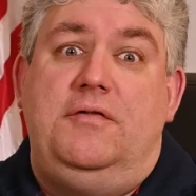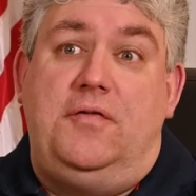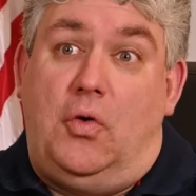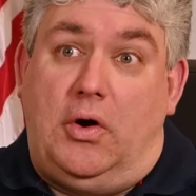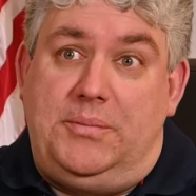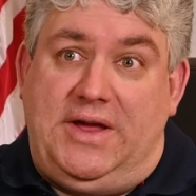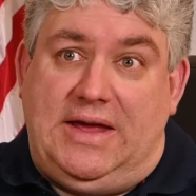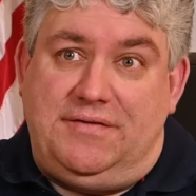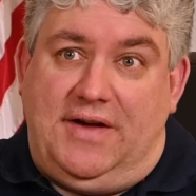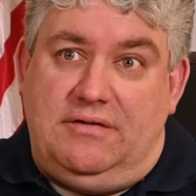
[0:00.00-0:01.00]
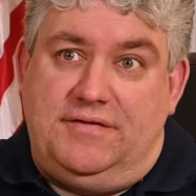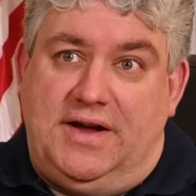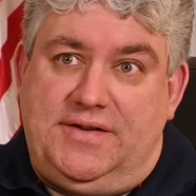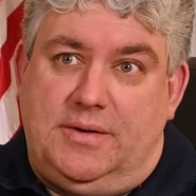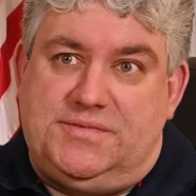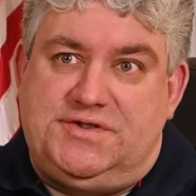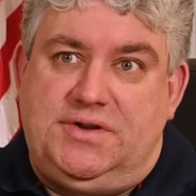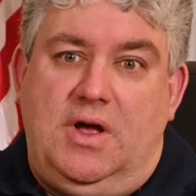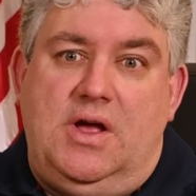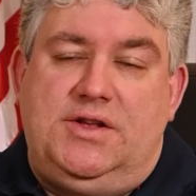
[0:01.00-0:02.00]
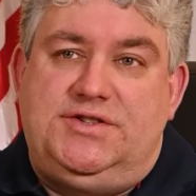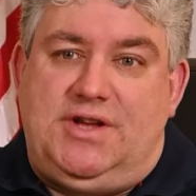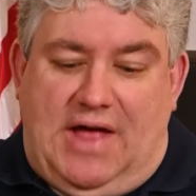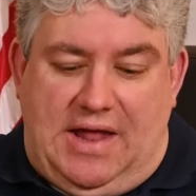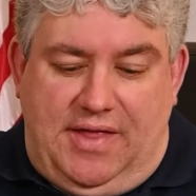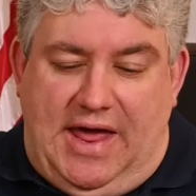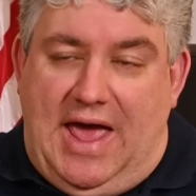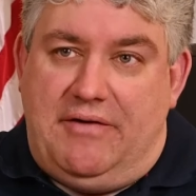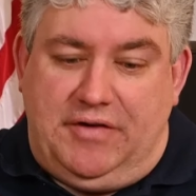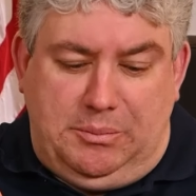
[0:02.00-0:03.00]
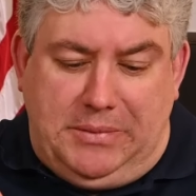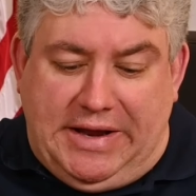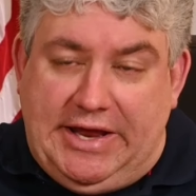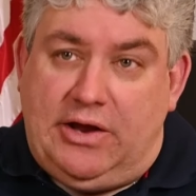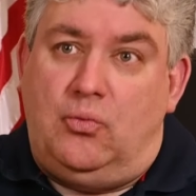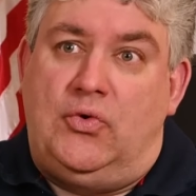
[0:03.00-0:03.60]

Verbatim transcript: for PFA victims so that they have immediate